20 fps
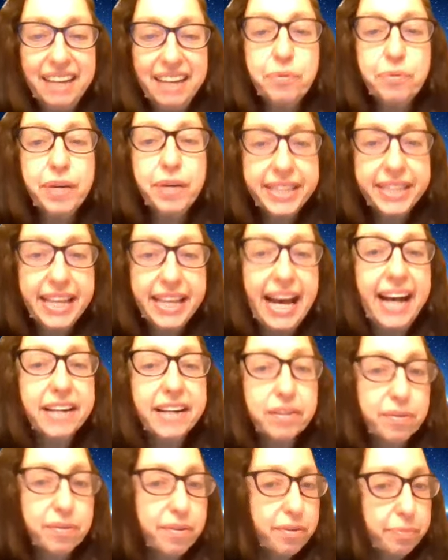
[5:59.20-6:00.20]
what that
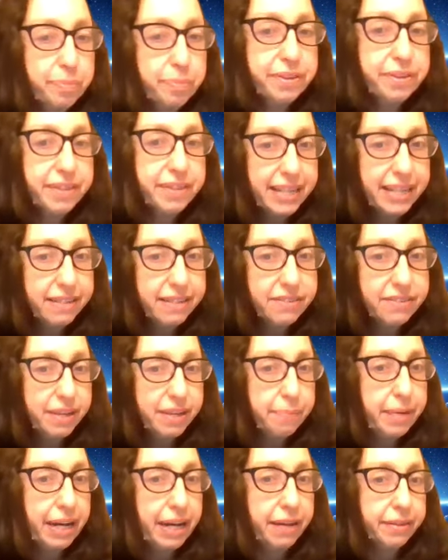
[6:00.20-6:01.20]
group thinks
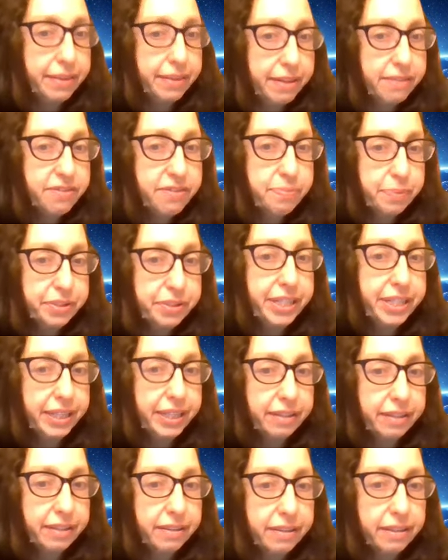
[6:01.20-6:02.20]
about this
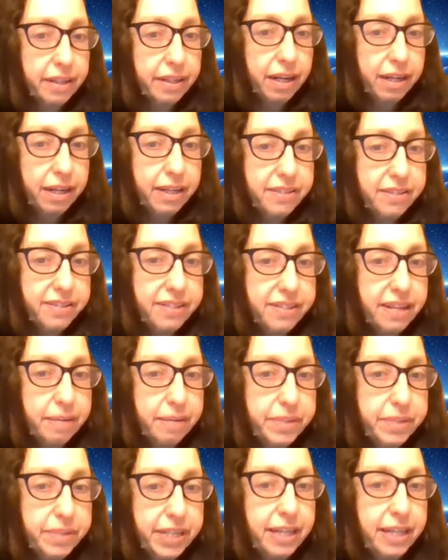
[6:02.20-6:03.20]
particular
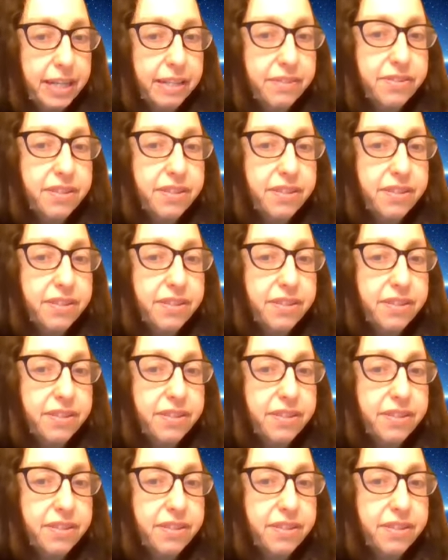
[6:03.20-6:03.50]
concept. And